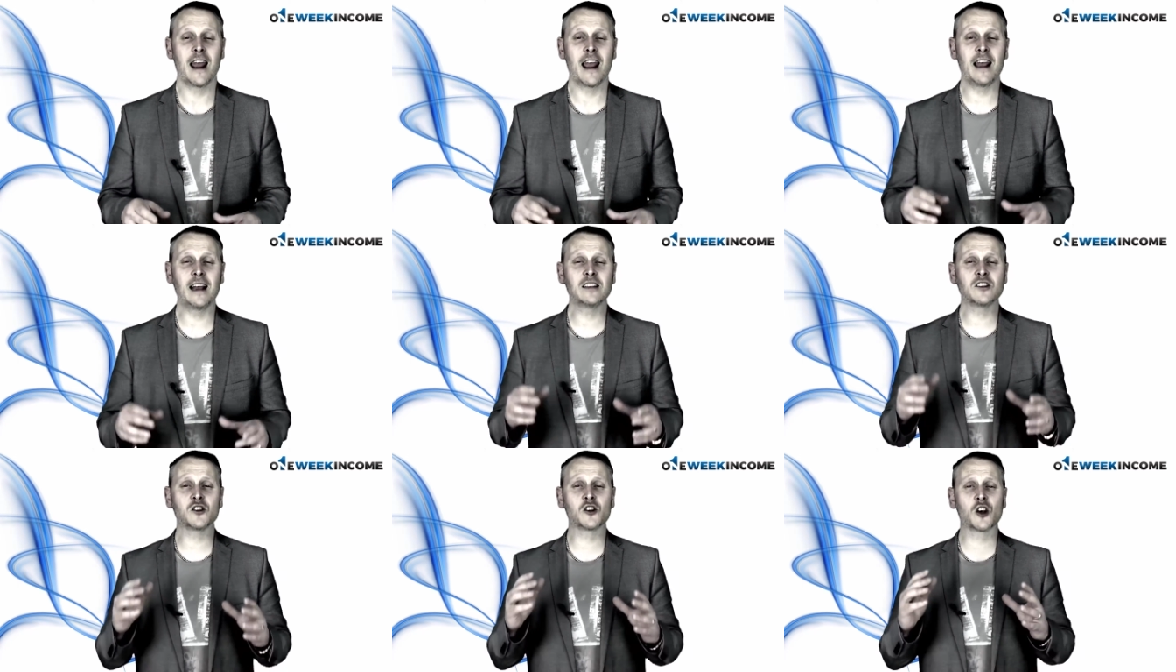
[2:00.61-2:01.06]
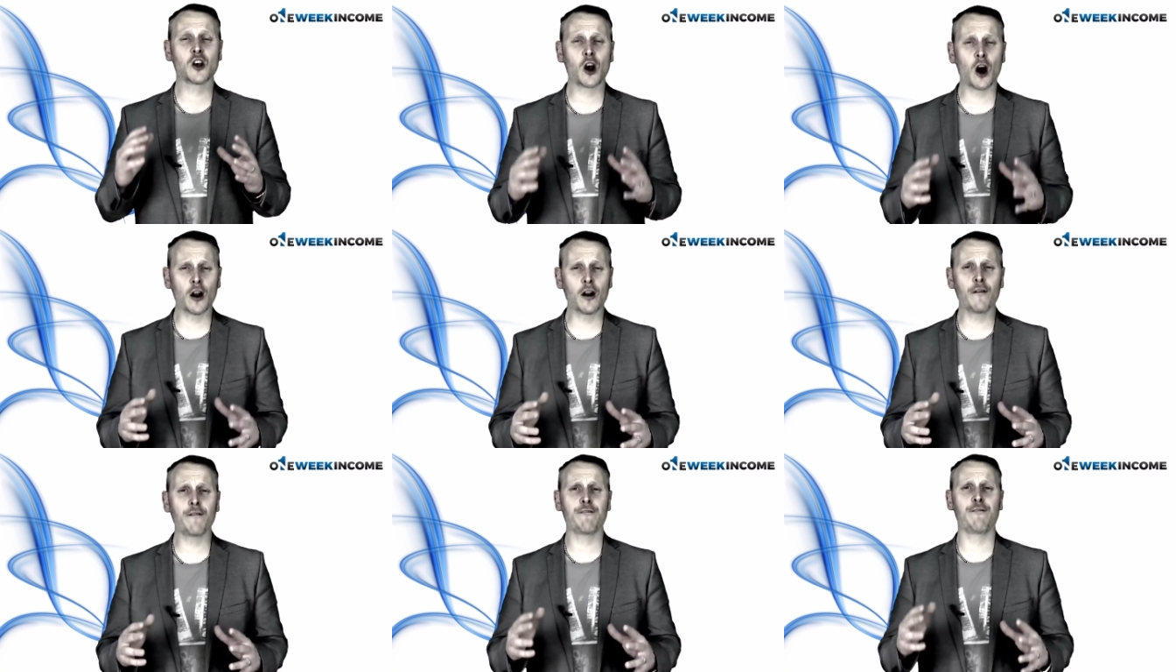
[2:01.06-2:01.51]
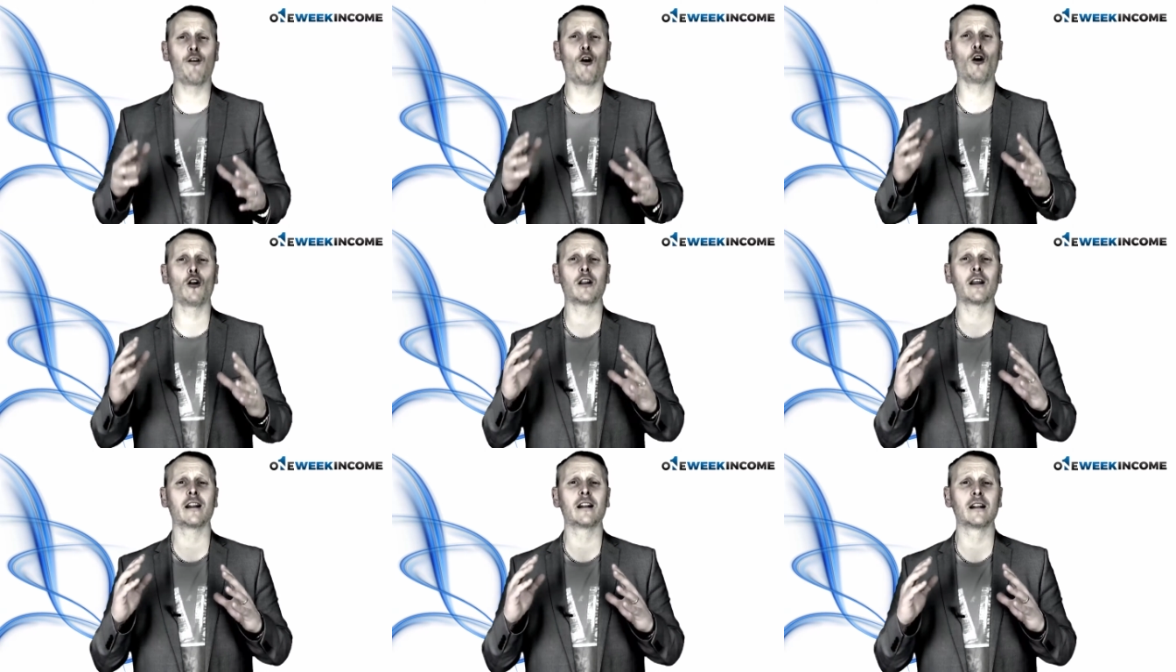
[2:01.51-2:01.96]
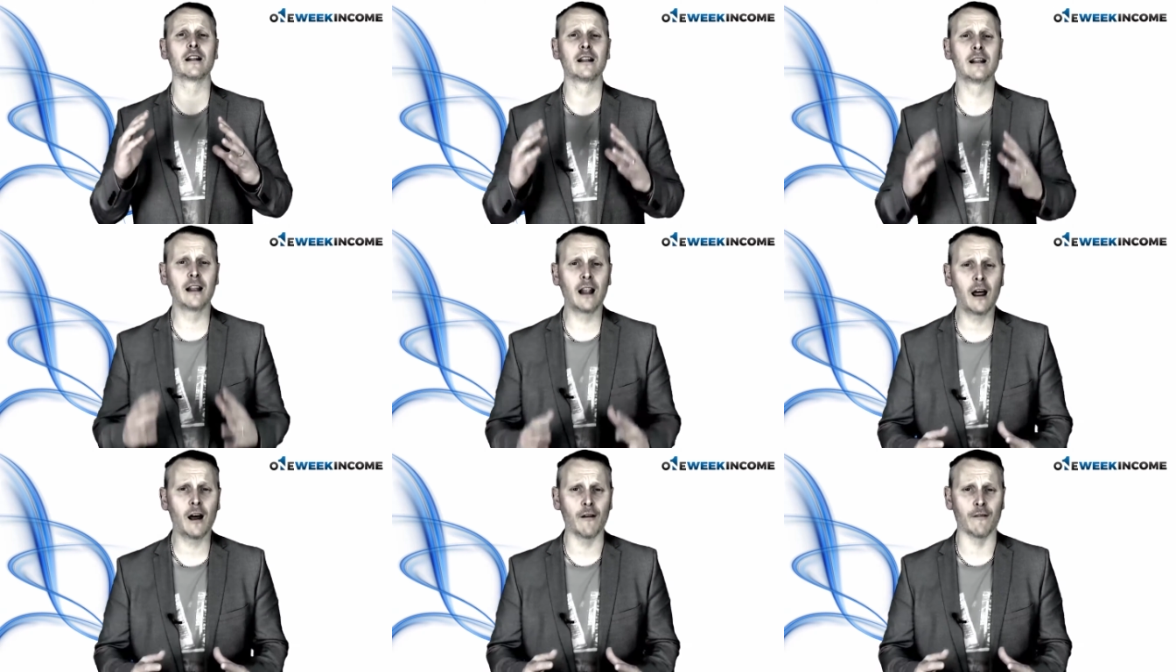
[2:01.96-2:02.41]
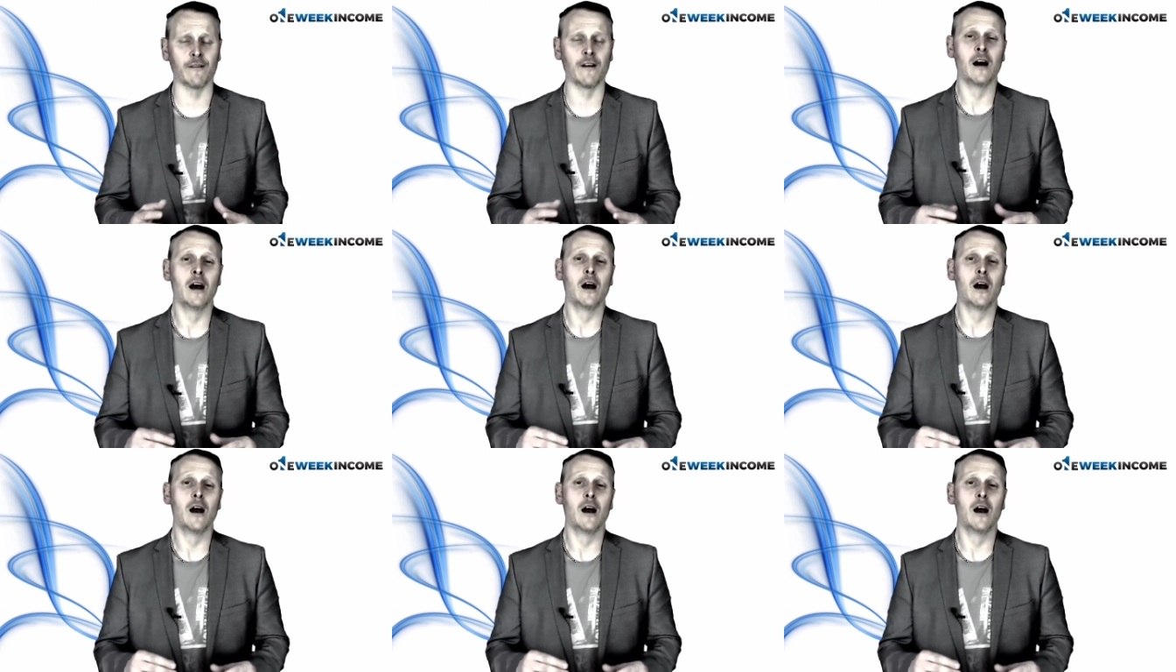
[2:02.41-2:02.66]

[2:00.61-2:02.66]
it's gonna fall in love